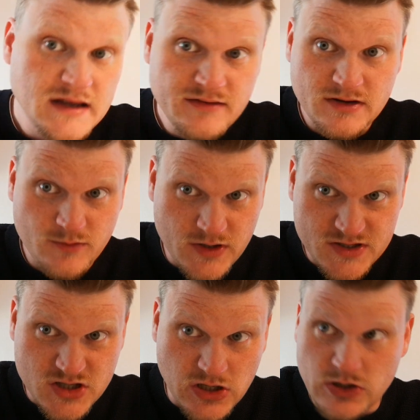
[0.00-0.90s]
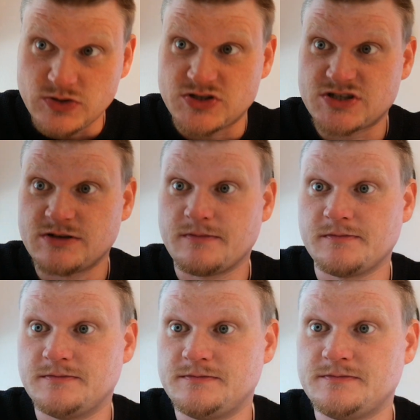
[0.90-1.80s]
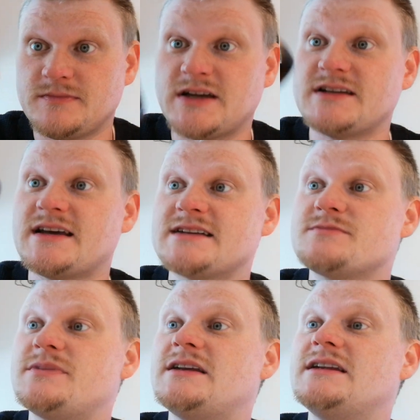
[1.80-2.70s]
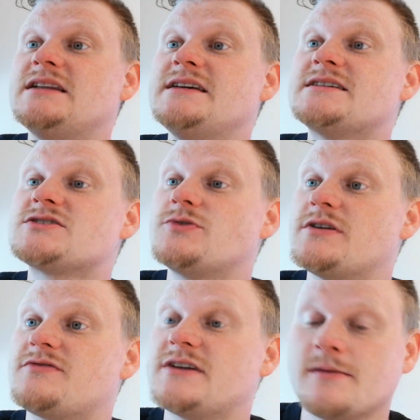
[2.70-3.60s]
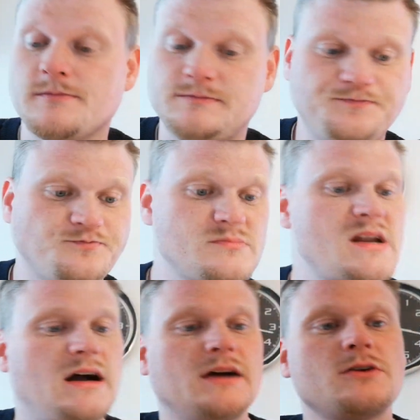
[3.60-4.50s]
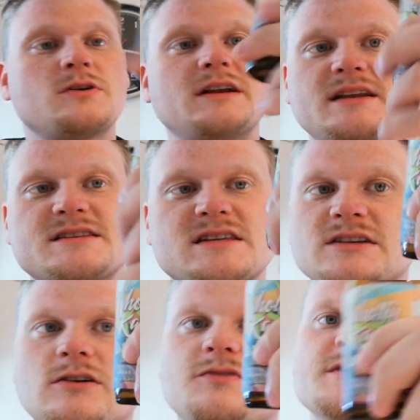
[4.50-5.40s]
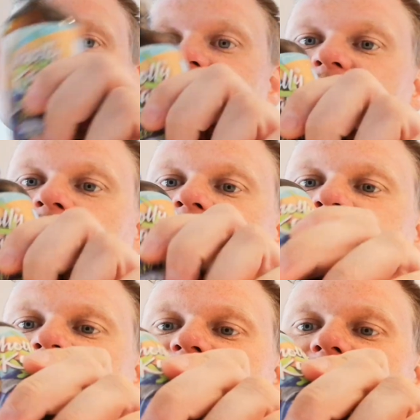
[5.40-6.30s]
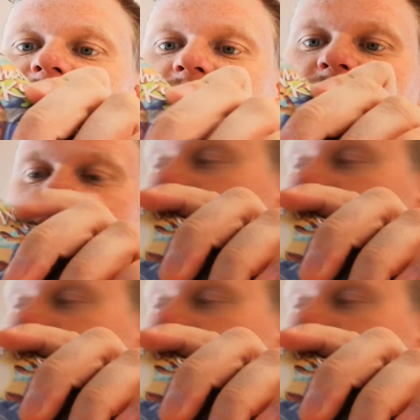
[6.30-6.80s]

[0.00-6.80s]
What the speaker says: even when it's closed. And it hasn't been any leaks or anything. I don't get any scent of this, and it is sort of